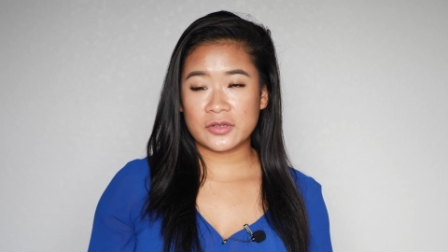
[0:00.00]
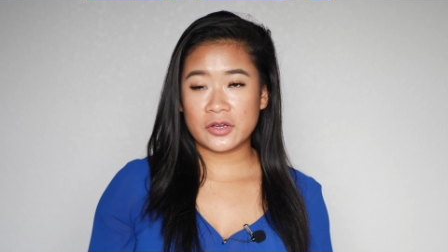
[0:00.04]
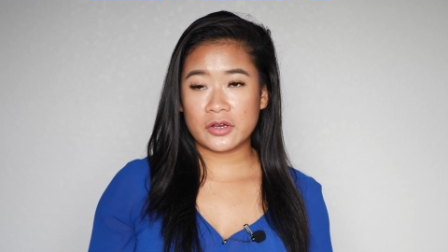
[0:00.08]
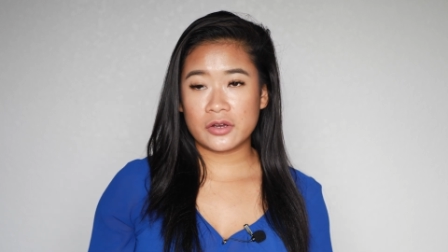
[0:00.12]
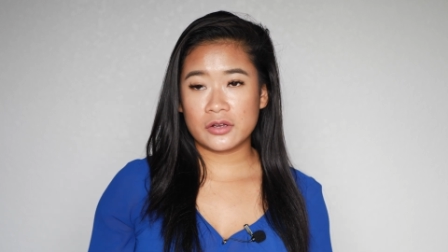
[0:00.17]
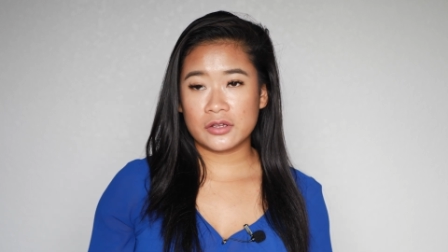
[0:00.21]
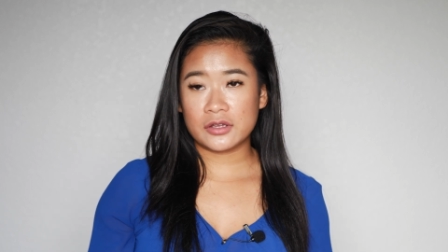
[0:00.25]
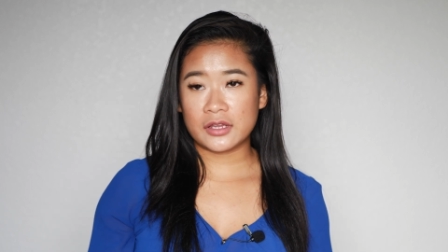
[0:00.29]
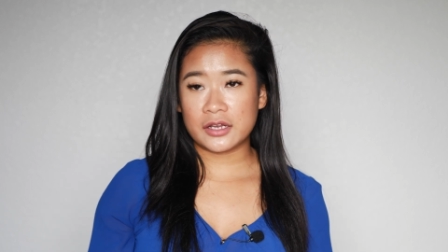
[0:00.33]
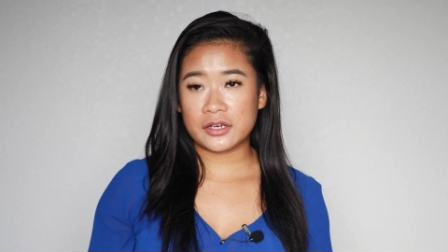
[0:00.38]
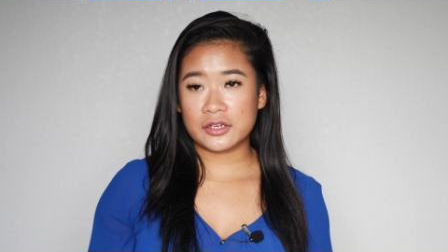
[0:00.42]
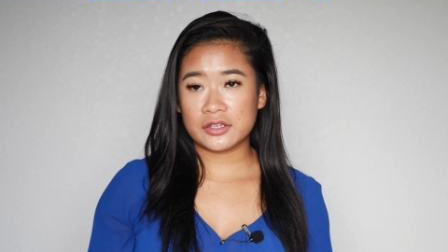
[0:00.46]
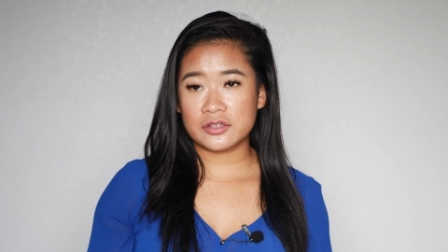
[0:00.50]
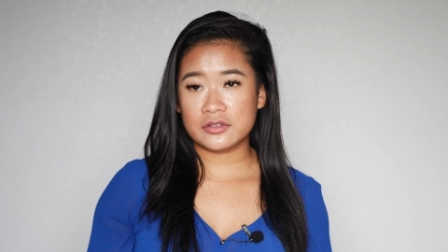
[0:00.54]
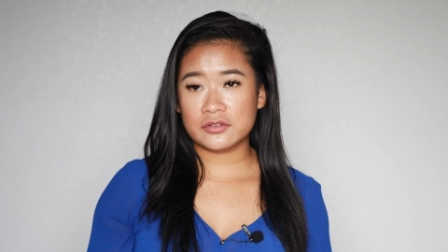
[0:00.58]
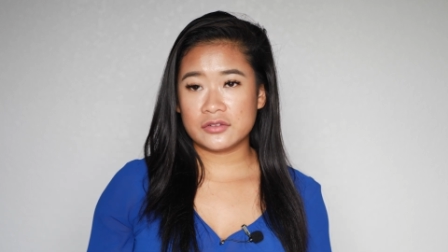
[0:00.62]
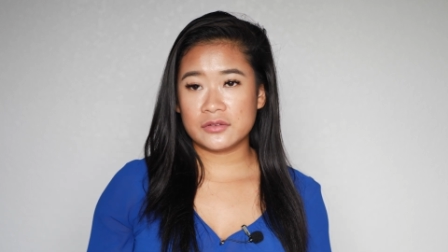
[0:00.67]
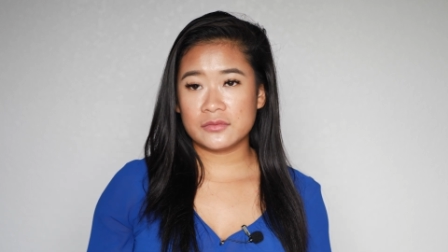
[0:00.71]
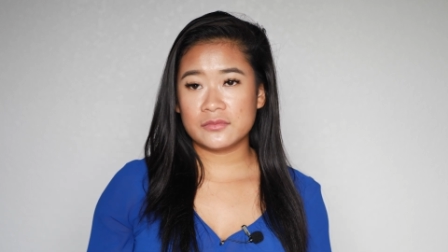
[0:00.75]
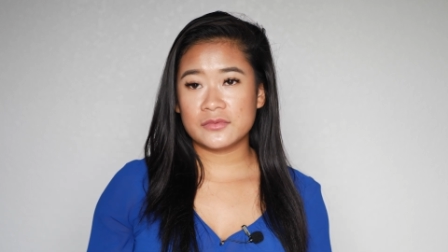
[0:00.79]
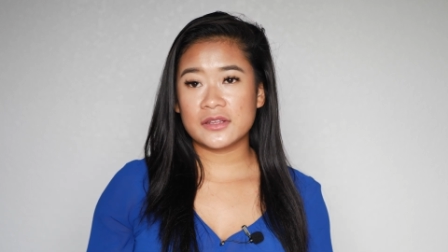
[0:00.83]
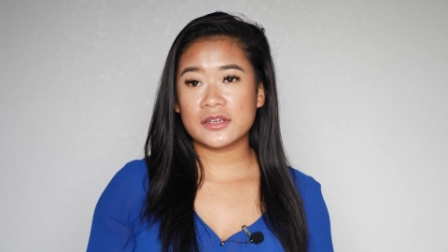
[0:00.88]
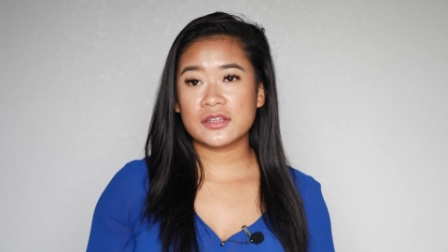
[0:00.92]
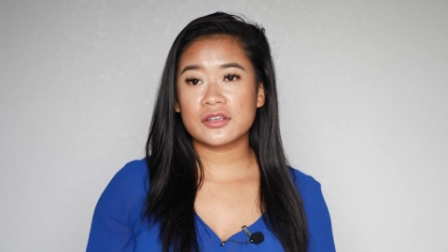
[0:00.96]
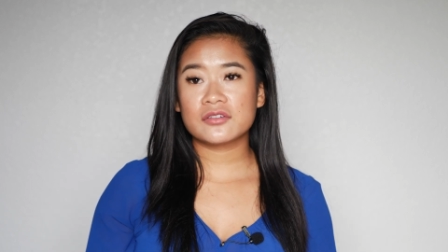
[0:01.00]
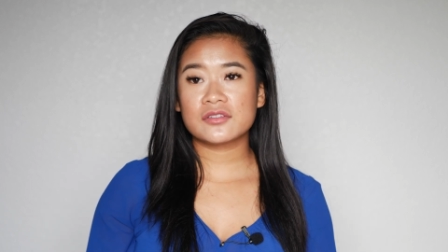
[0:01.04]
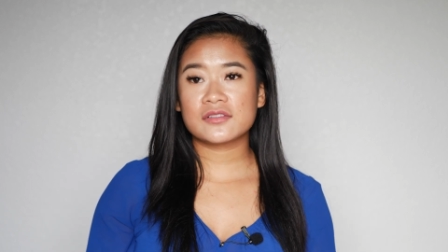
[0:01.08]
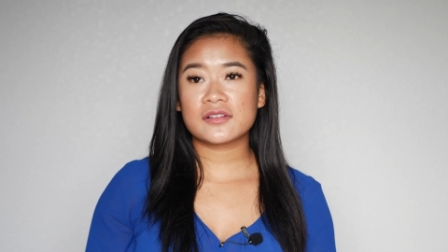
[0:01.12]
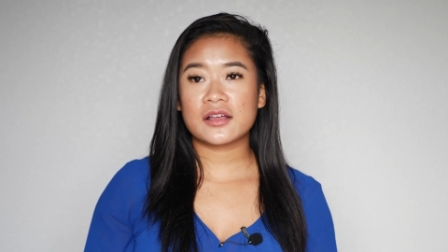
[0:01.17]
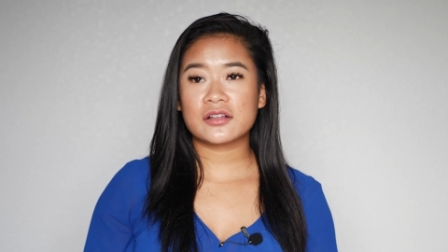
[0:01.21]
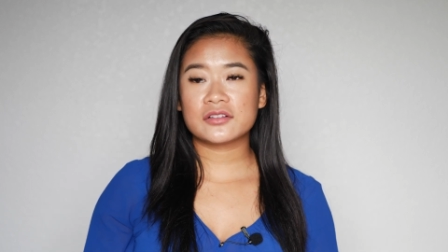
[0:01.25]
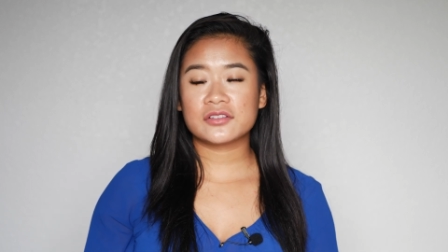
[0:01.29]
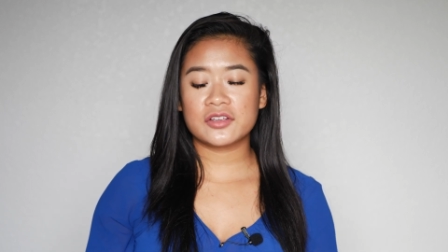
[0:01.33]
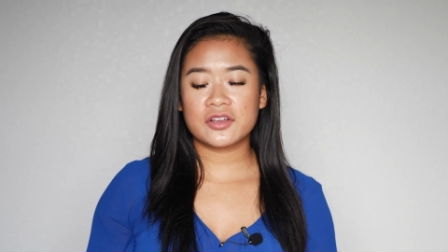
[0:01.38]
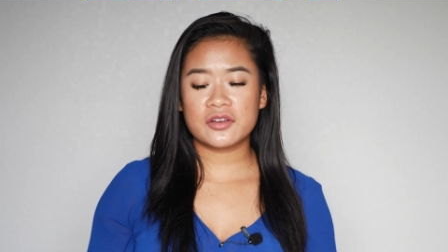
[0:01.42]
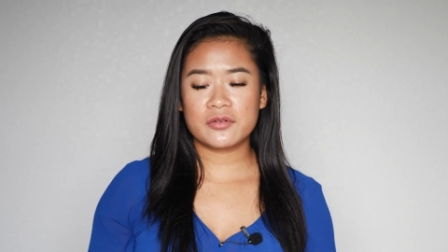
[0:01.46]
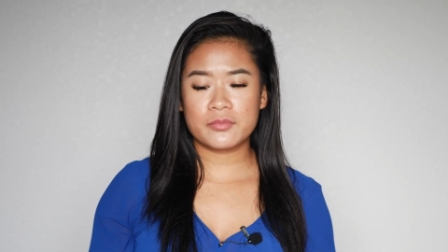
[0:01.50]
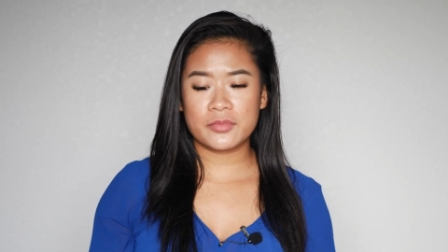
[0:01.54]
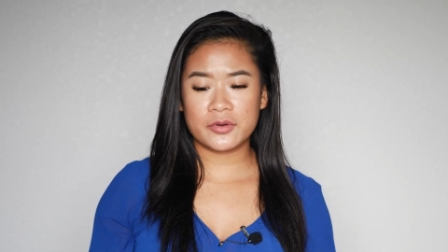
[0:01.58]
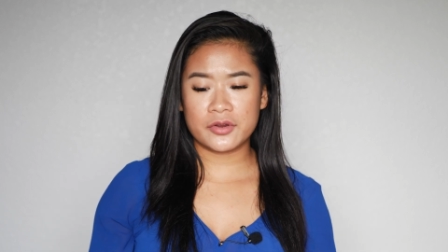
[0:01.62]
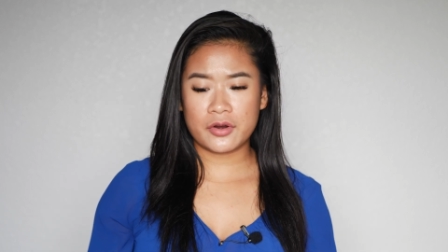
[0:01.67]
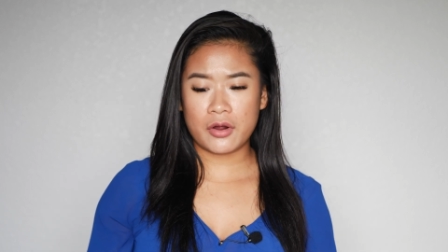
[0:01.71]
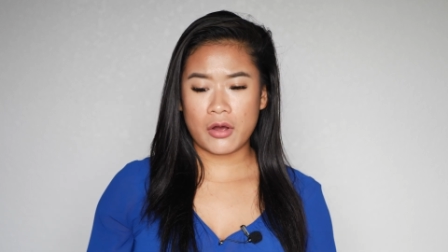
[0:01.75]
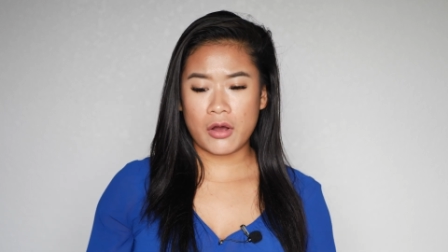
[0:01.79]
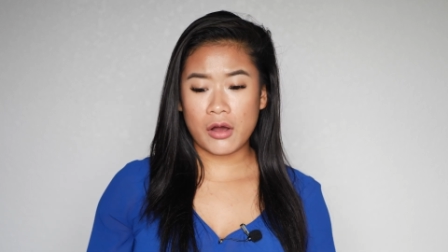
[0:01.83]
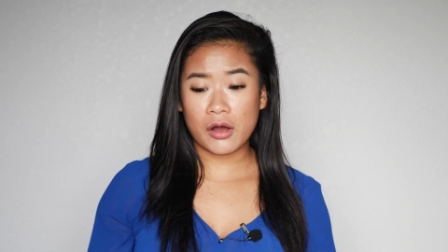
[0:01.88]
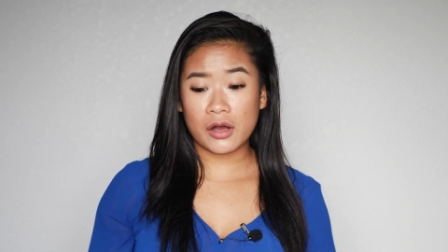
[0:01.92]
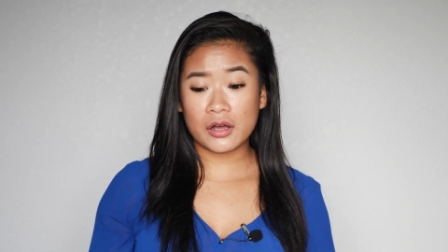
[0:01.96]
There are a lot of YouTube videos out there,
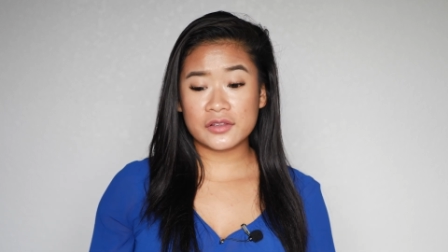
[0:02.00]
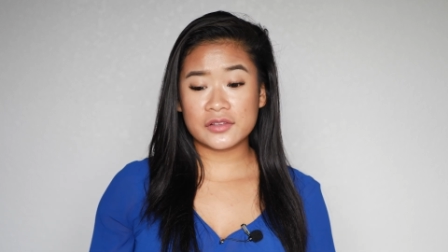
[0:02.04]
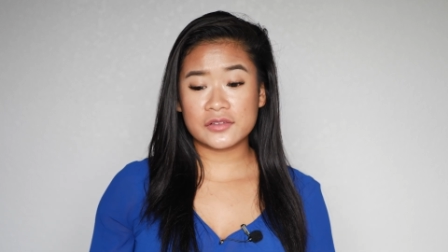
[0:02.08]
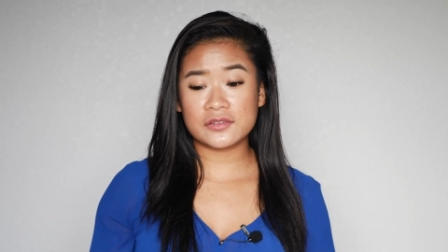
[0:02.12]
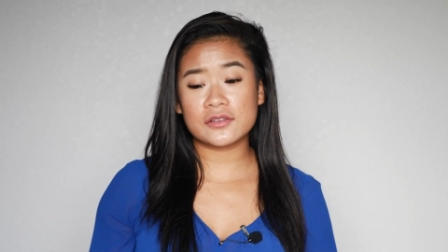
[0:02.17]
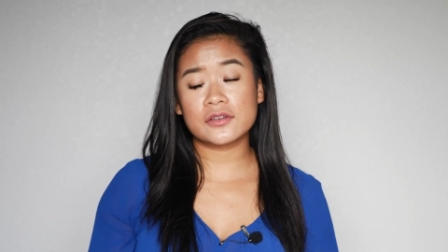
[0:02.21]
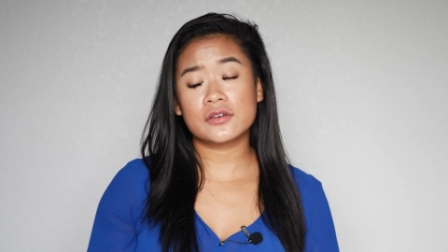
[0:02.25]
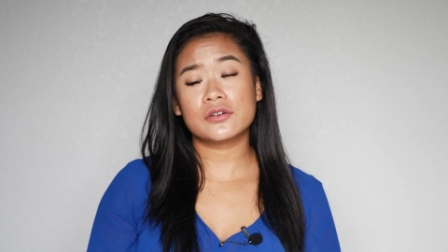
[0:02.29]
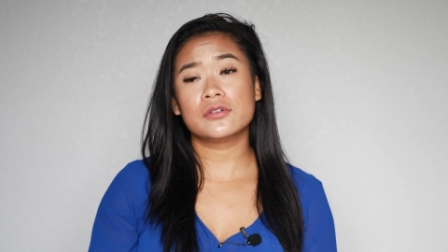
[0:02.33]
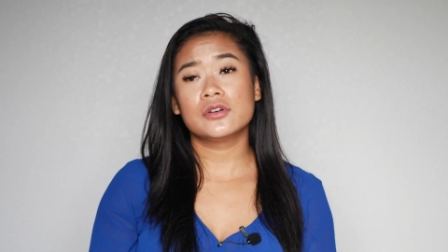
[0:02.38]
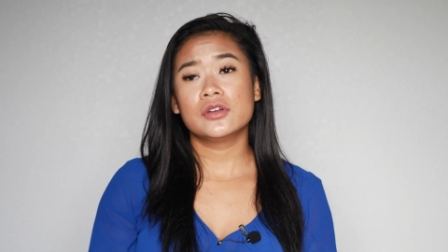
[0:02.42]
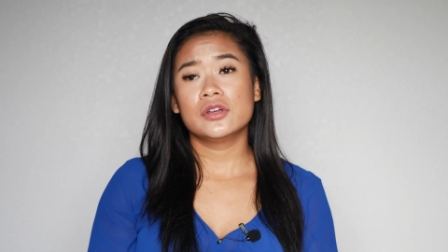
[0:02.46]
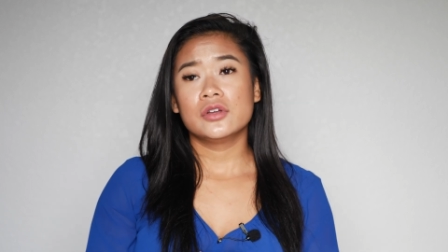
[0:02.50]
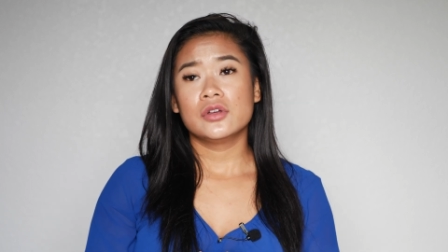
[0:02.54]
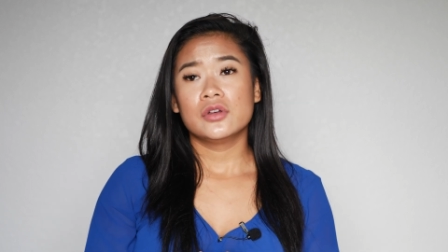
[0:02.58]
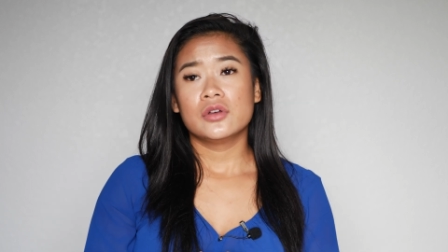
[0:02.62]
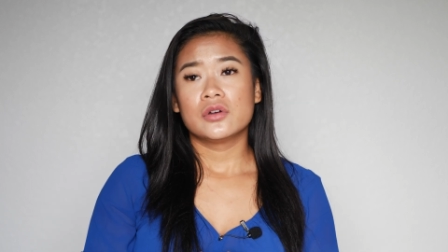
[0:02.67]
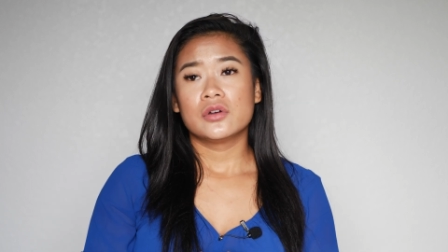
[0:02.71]
but also